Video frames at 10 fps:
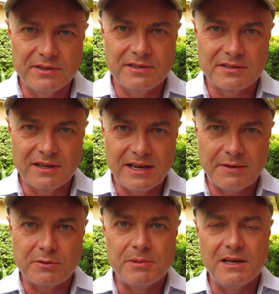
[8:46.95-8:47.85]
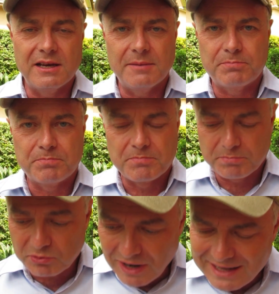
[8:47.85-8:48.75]
This is going to have to be a
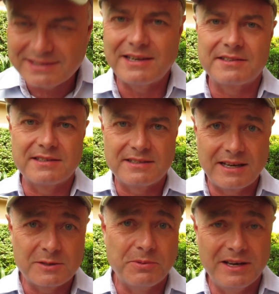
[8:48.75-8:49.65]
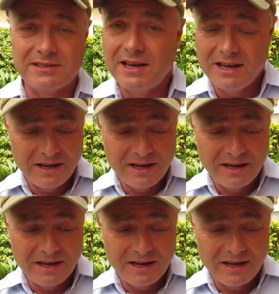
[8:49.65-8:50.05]
process that takes place